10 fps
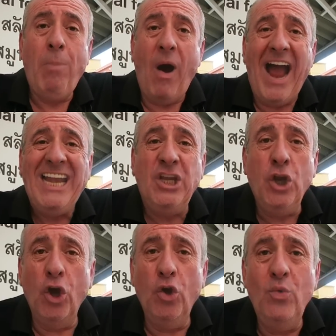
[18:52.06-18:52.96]
but I
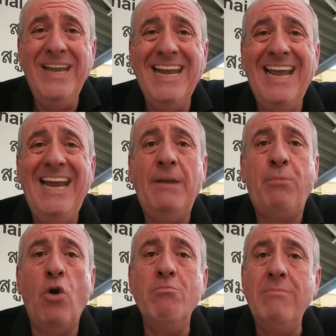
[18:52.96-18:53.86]
do need
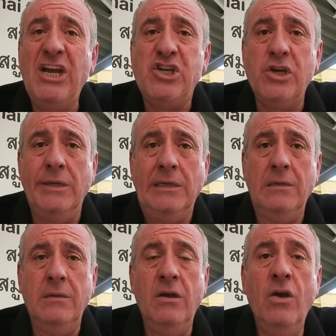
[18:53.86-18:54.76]
permission
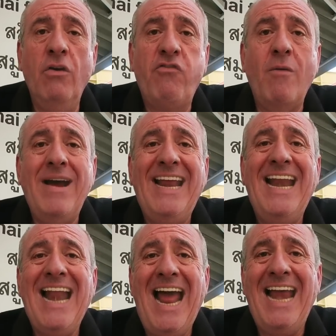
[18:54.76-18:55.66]
from any
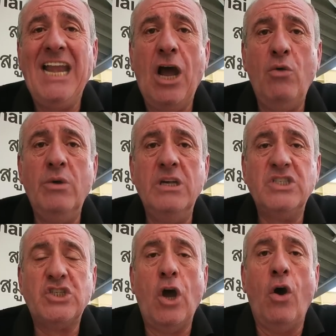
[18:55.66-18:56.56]

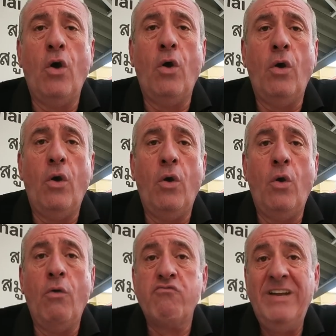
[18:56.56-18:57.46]
landowners
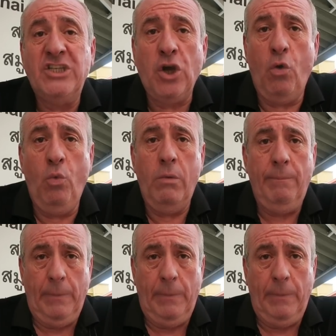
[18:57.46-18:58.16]
or resort